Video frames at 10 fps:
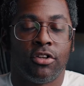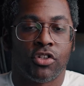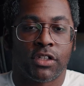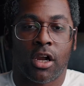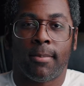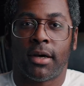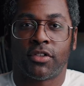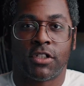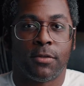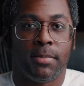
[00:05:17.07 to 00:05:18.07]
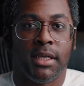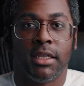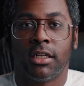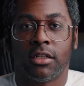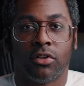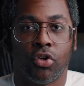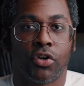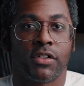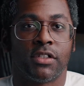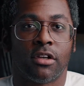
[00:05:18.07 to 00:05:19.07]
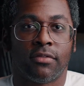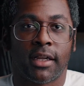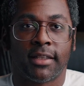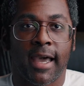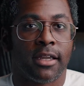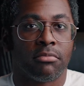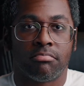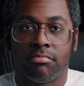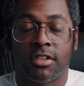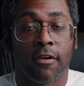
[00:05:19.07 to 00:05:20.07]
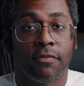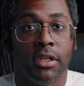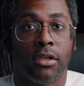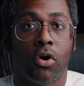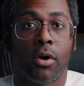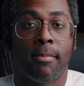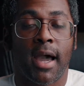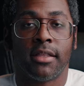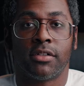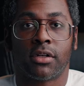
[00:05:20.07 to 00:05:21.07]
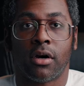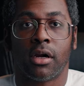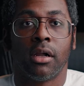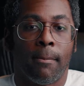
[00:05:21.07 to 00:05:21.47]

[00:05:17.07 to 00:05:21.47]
you just care about the speed and the looks and stuff like that, definitely go and buy this car.